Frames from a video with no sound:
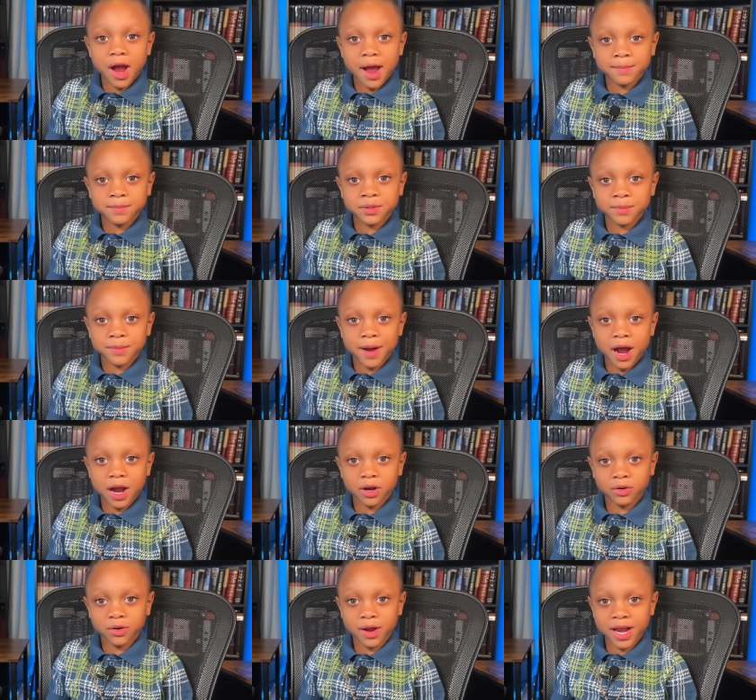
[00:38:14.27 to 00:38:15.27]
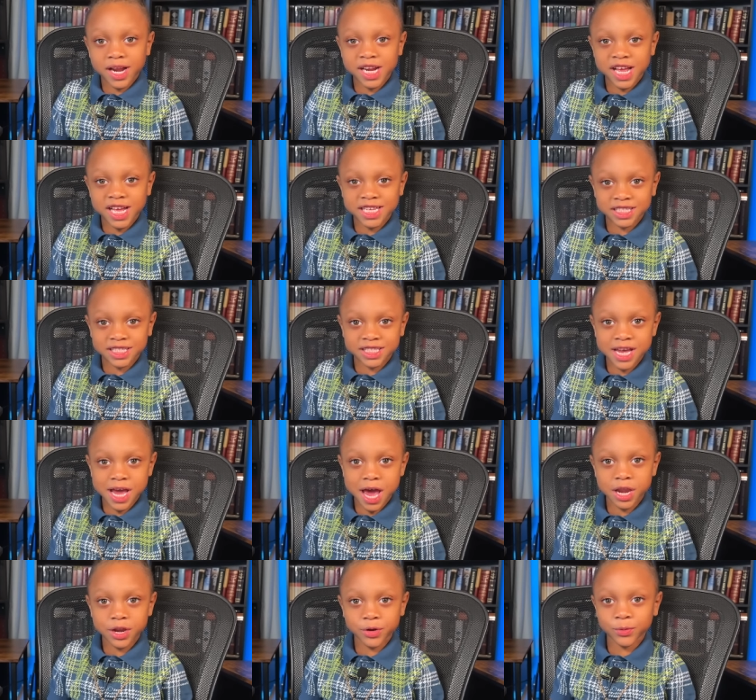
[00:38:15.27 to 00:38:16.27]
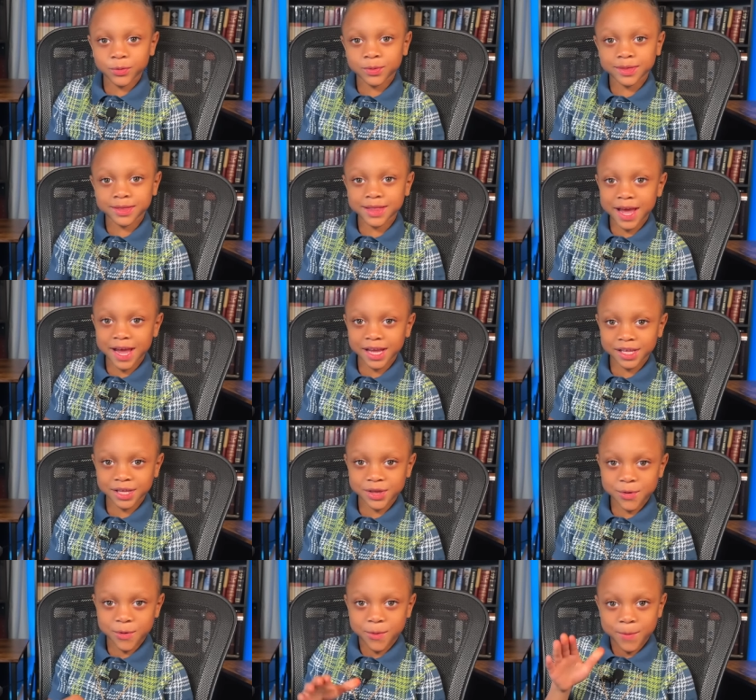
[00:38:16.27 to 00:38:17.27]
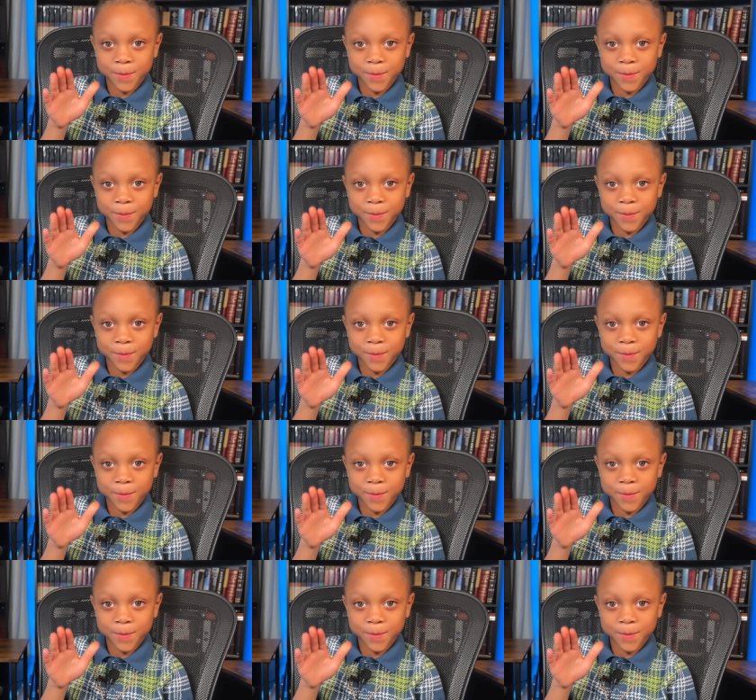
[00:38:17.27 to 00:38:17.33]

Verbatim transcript: subscribe to my granddad's channel. Thank